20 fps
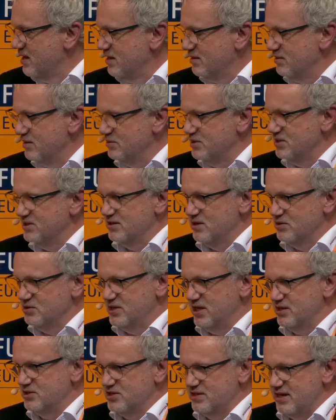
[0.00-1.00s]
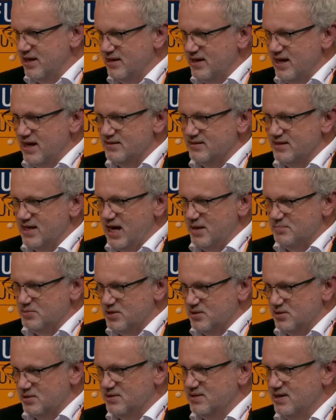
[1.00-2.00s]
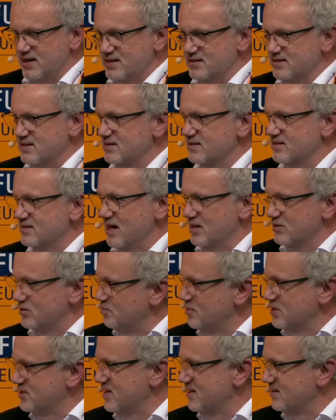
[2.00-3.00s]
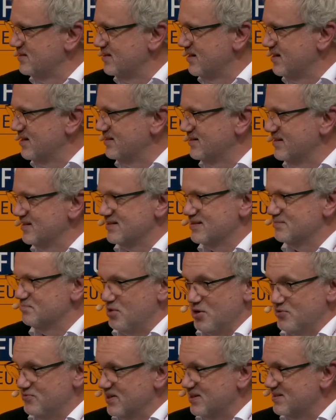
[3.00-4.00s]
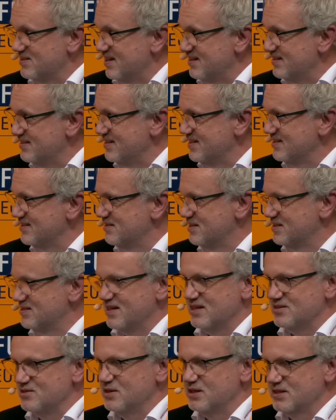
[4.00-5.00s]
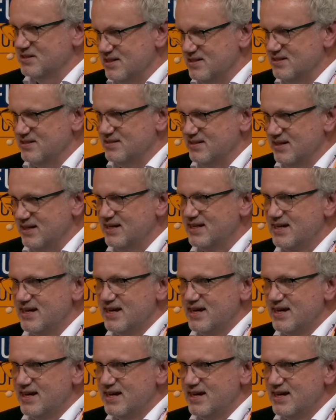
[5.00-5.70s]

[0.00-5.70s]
There is no such thing as absolute tightness, 100% tightness, perfect tightness. This does not exist. Yeah?